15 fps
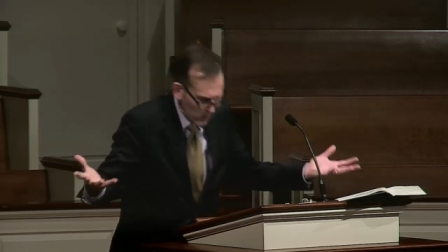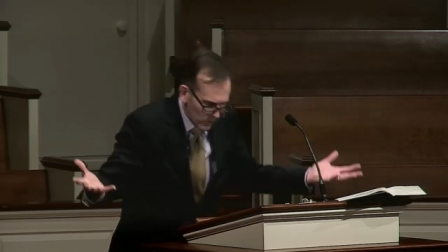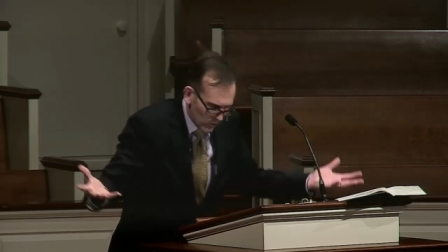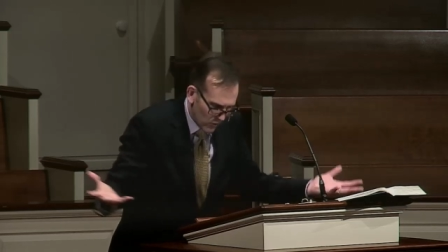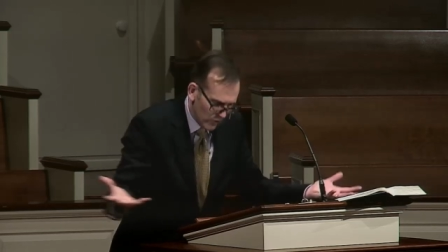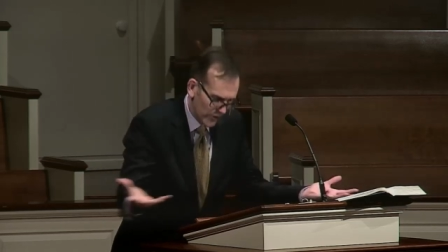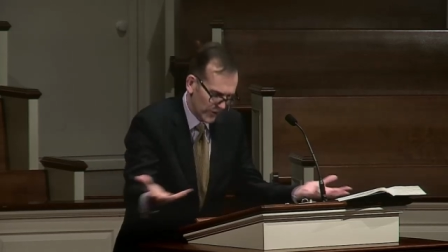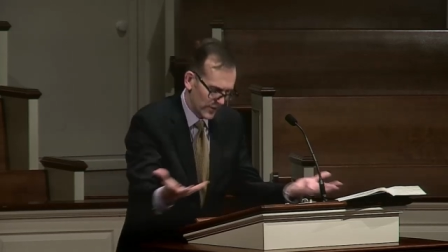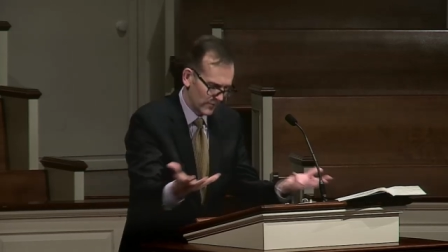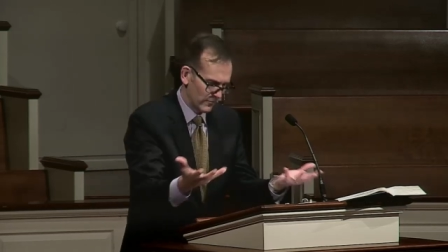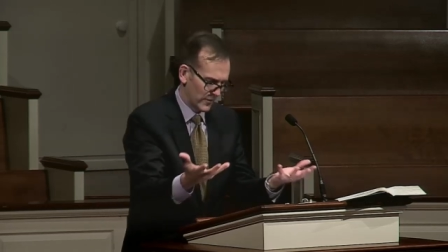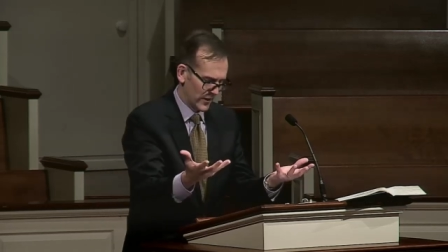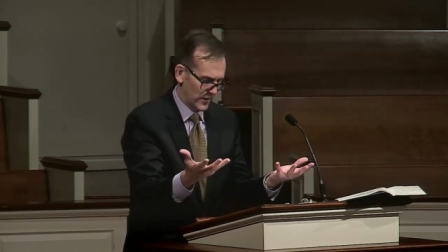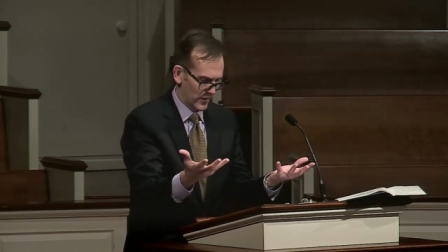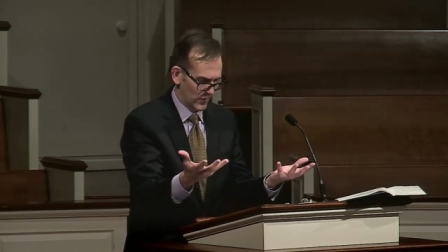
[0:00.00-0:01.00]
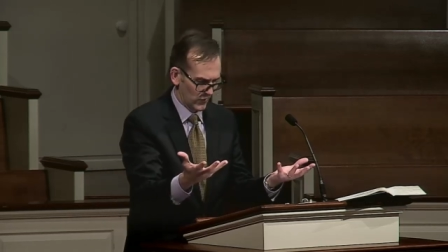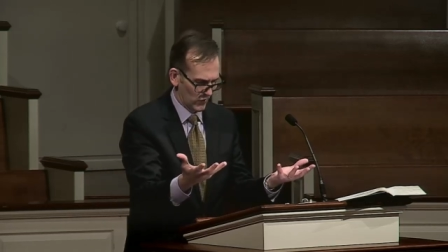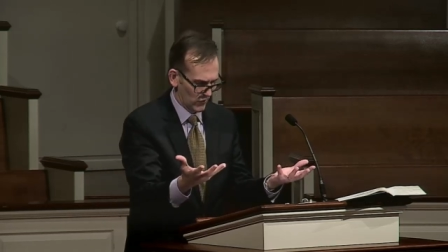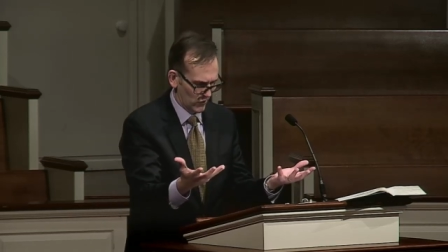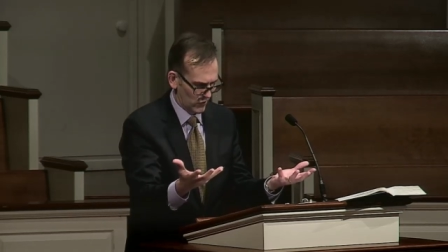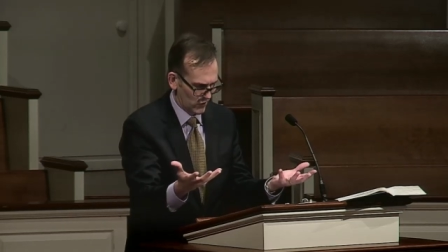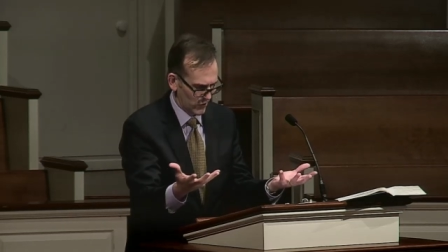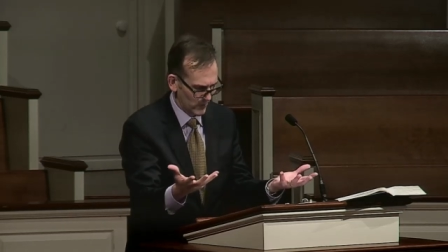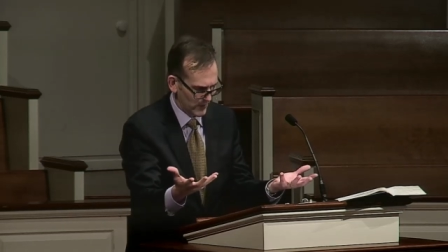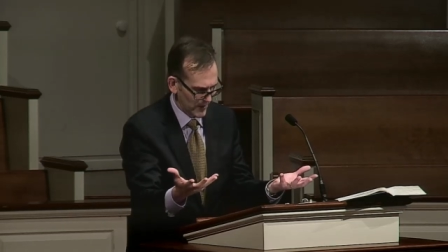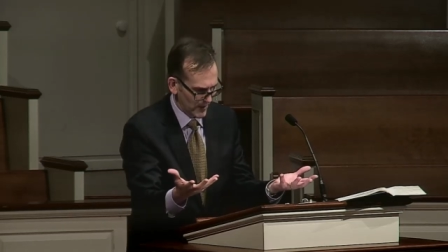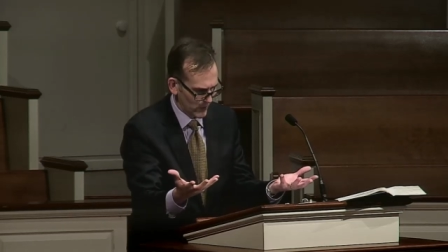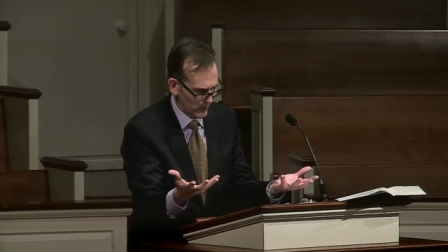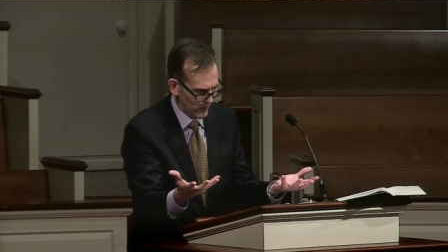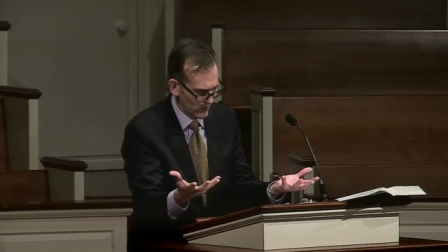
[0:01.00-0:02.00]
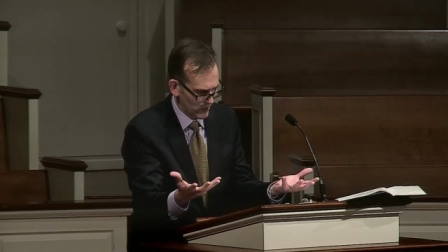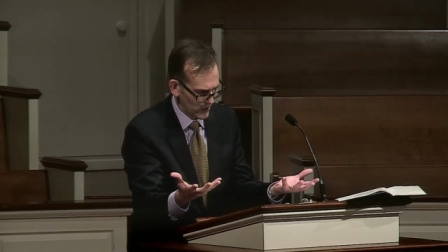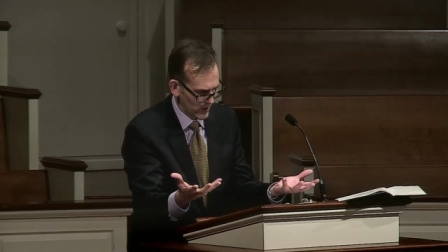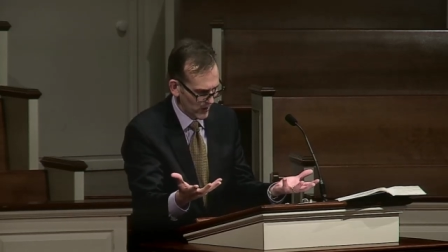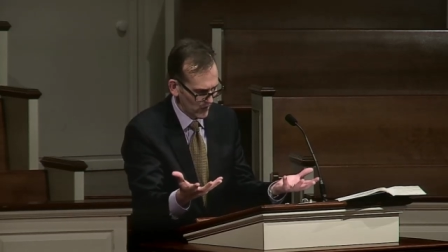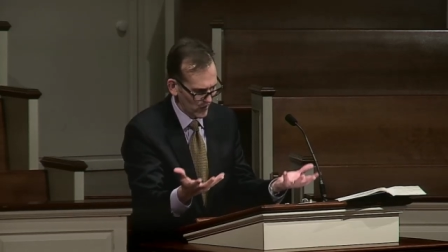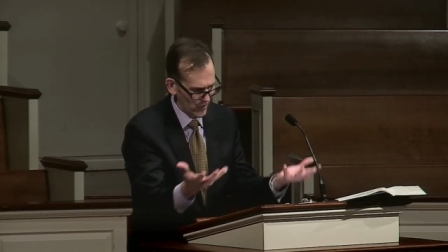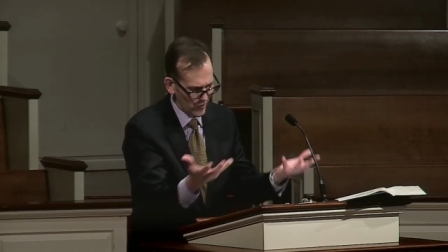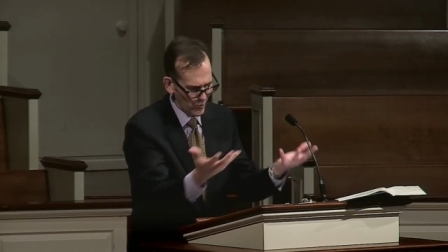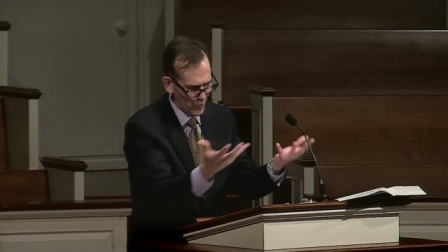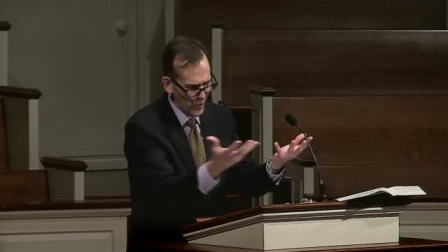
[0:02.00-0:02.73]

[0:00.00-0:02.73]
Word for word: all that it means to be with Jesus.